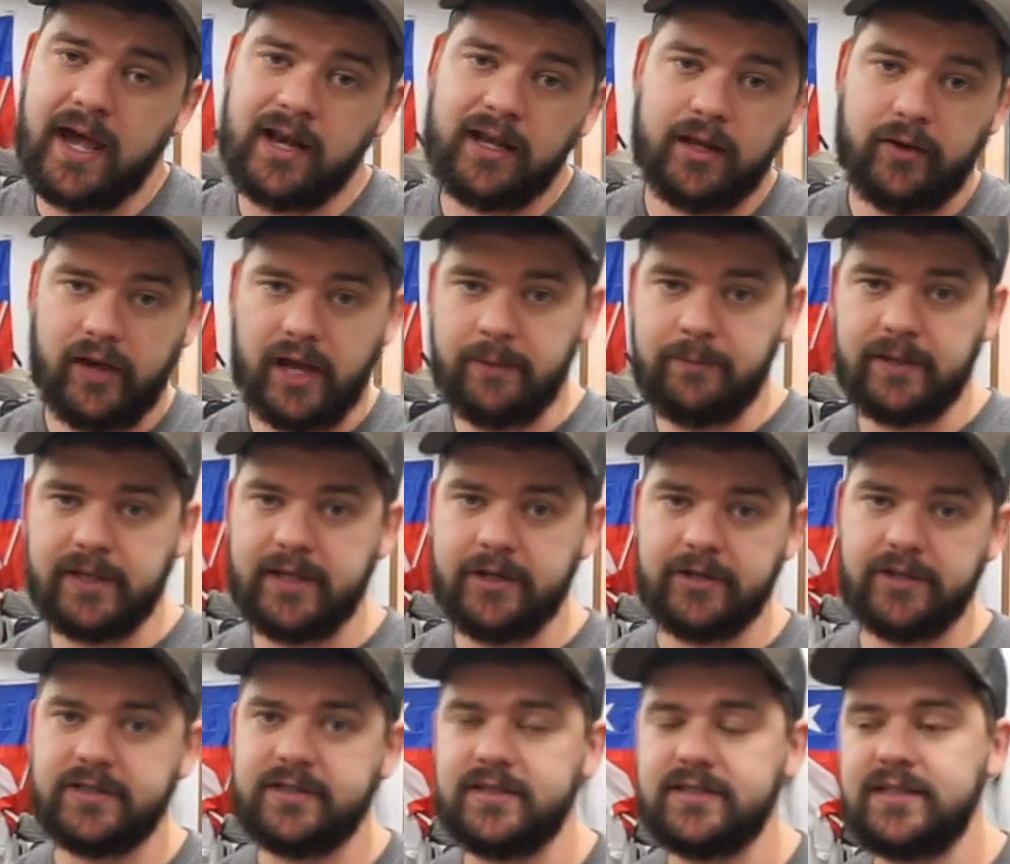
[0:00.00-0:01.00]
I don't know. I'd be
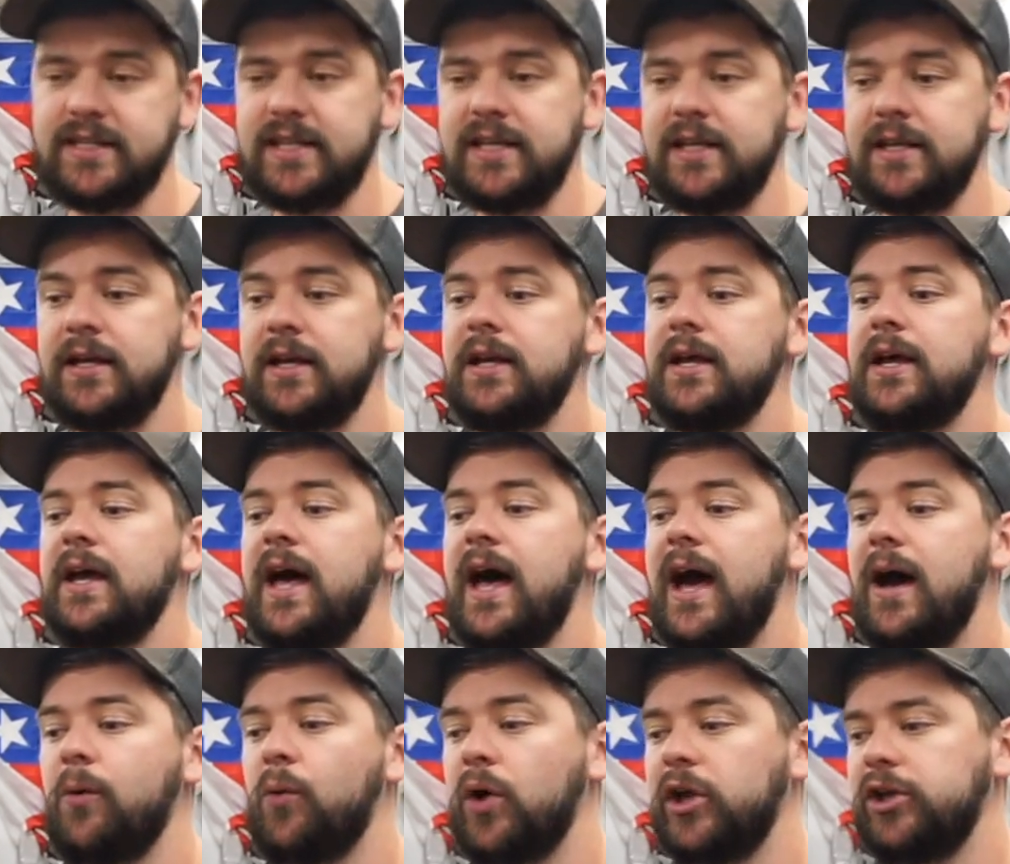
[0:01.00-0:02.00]
curious to see
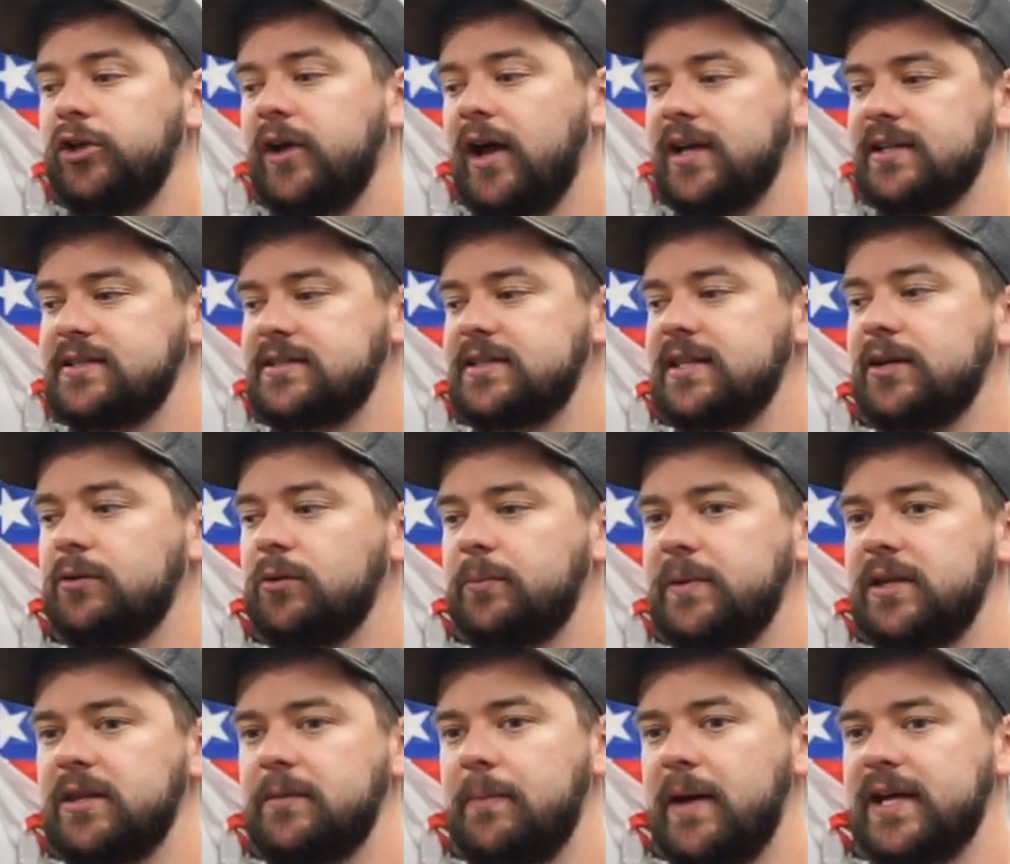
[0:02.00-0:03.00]
what you guys think would
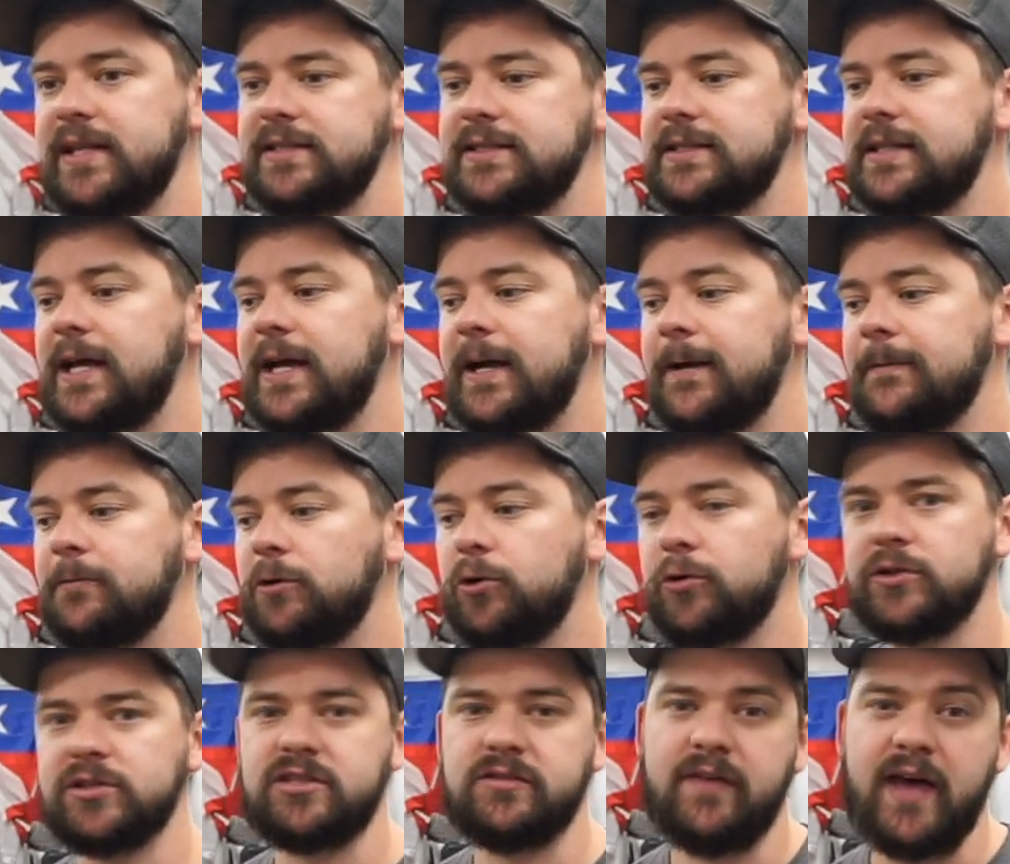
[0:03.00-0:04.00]
be the best
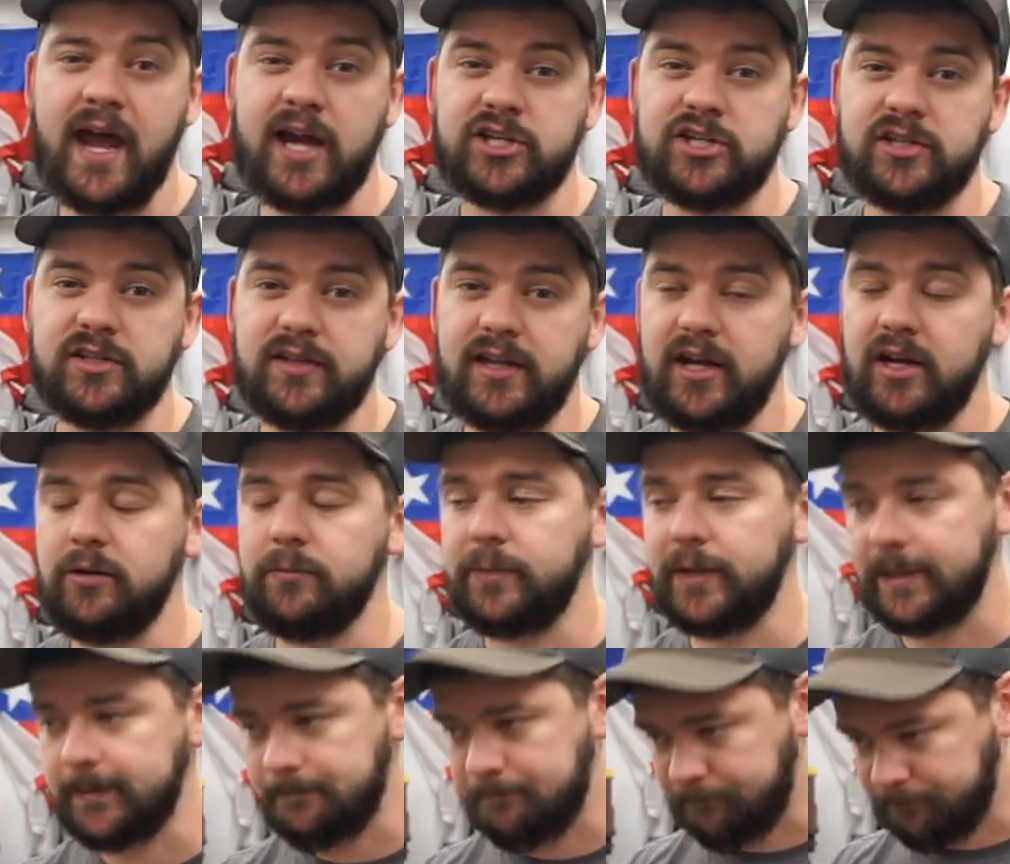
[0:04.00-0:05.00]
course of action there, but